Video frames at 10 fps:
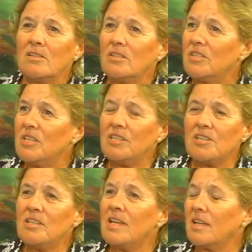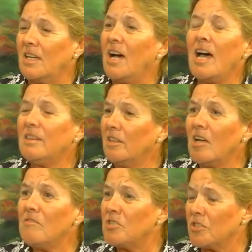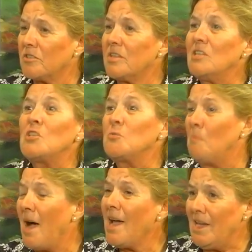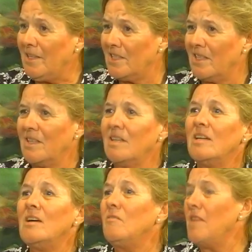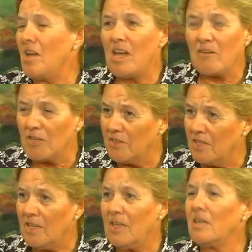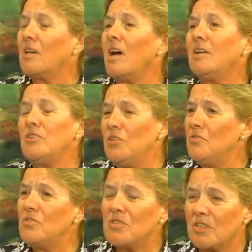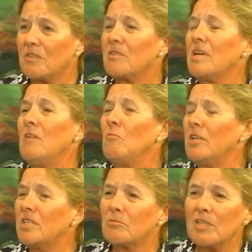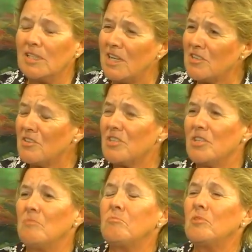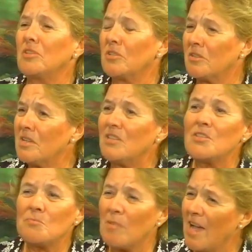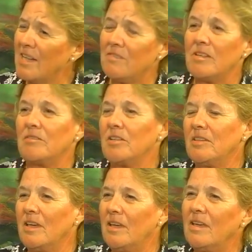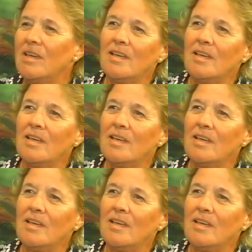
teaching that God loved her in spite of everything, and God used her and wanted a relationship with her in spite of everything. Mm-hmm.